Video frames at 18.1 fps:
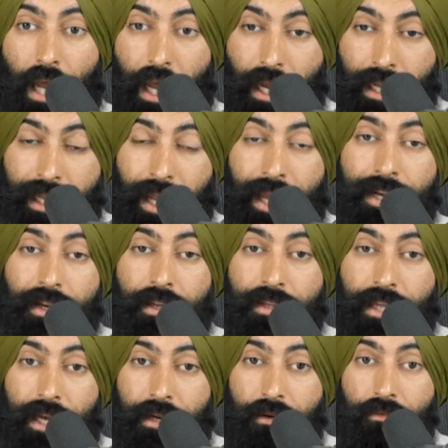again,
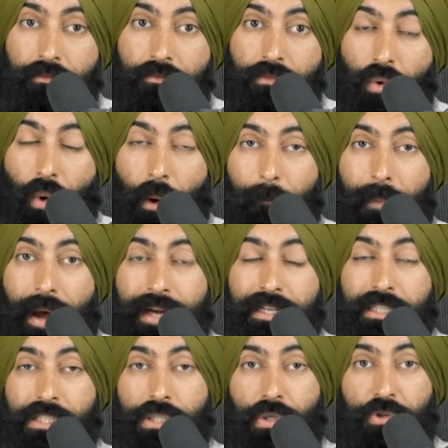then going
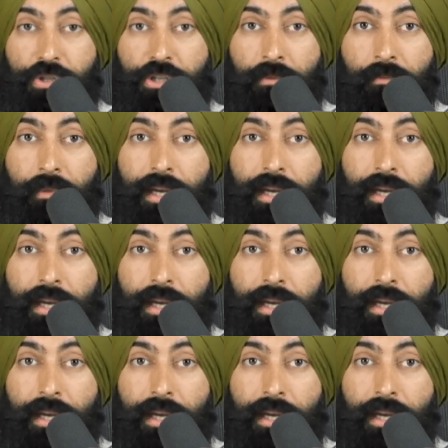back to social